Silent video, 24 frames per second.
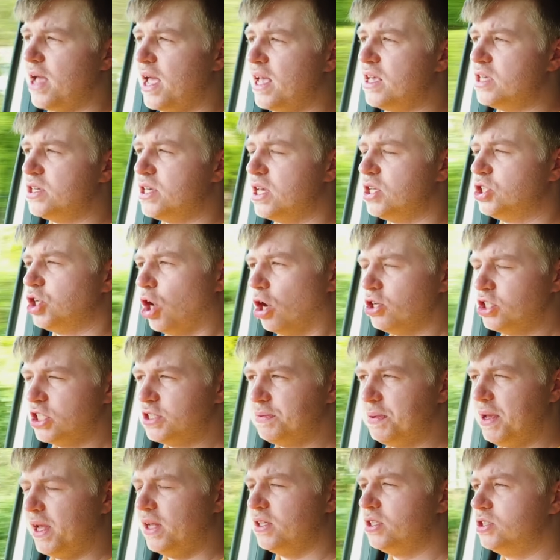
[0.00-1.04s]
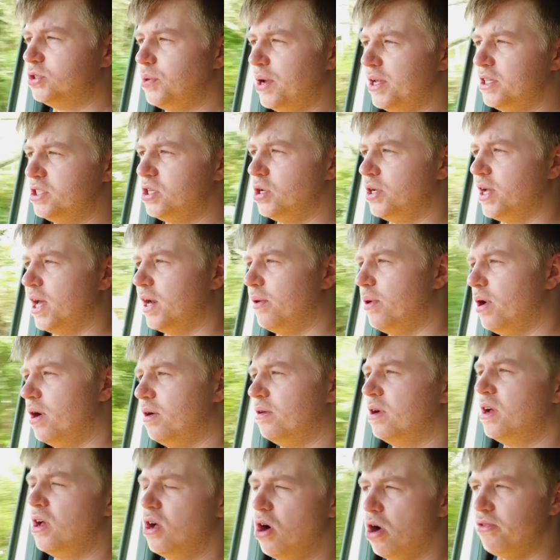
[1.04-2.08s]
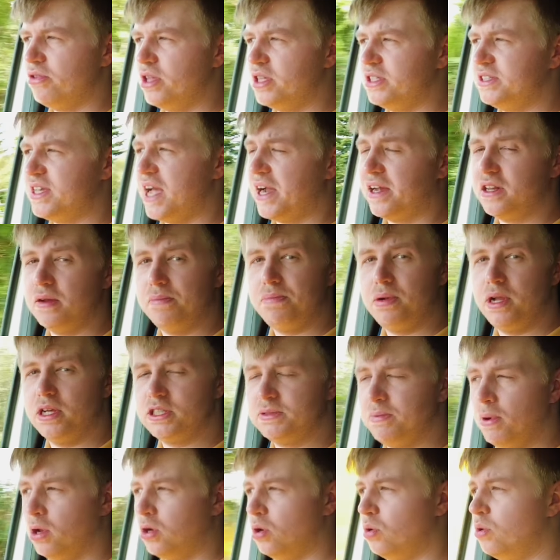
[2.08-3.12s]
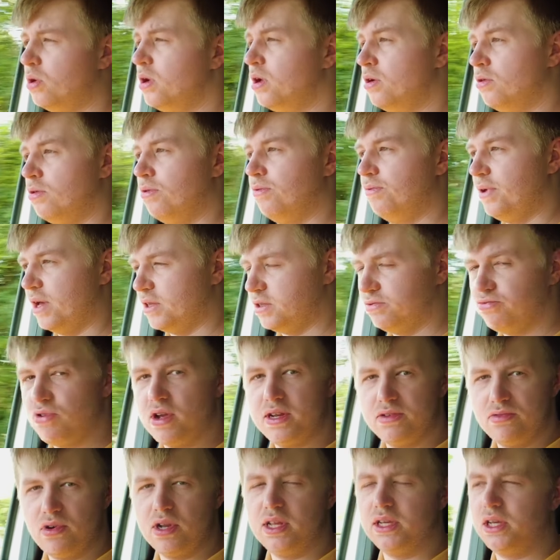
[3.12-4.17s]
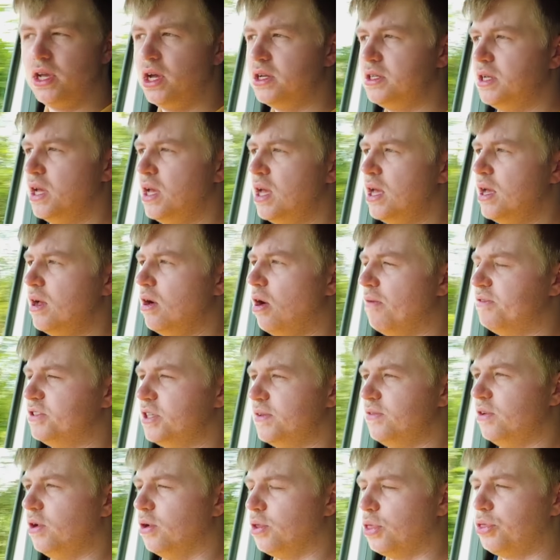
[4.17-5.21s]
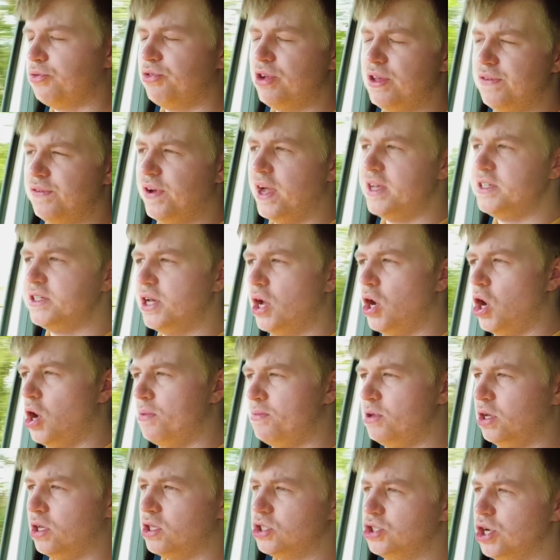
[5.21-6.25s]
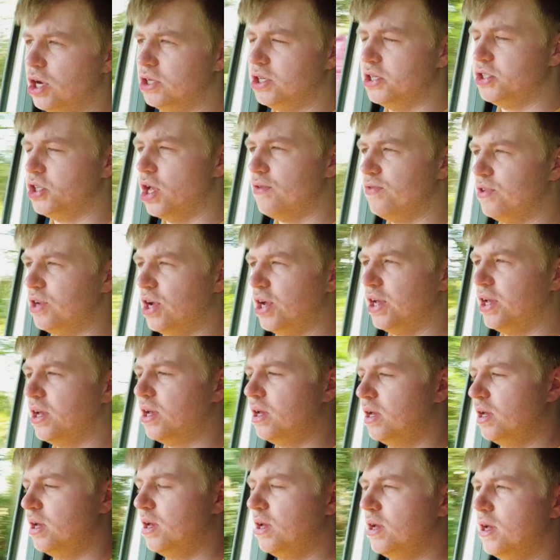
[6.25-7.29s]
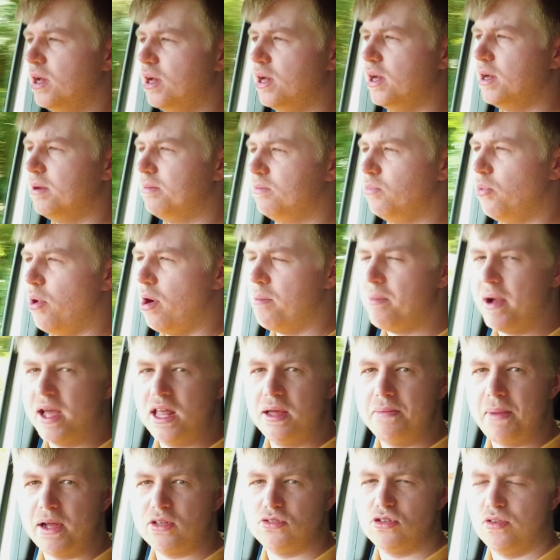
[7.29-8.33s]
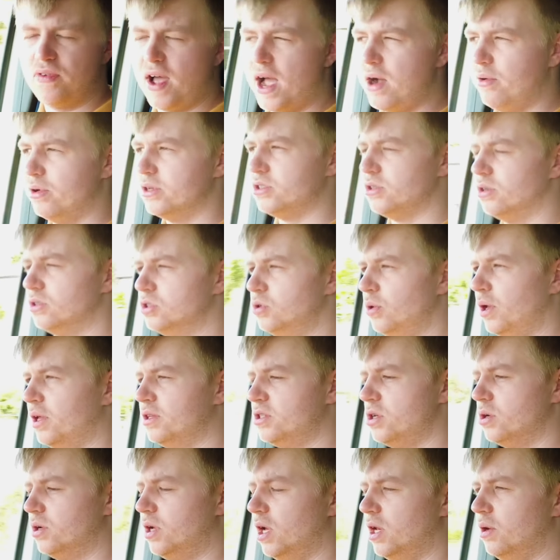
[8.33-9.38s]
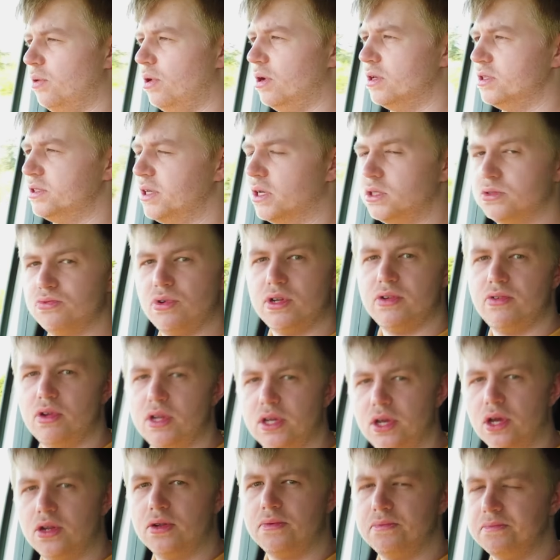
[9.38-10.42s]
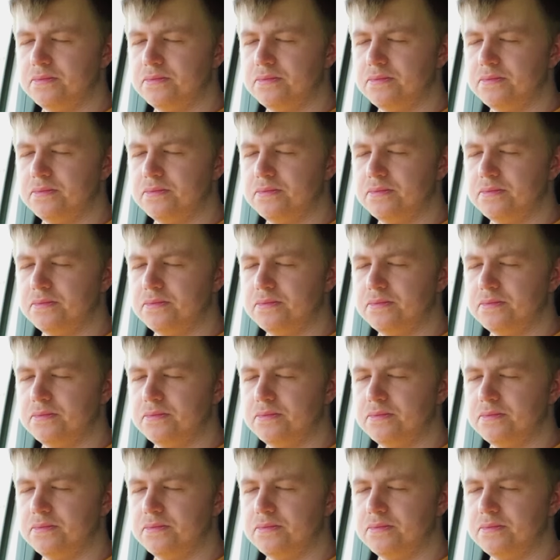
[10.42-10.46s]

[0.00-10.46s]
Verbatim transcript: A C charging speeds, twenty-two kilowatt on this Tecna Plus model. That's really, really good. Obviously, if you've got three phase at home, you can charge this overnight. Um, well, a matter of hours on twenty-two kilowatts. That's really, really good.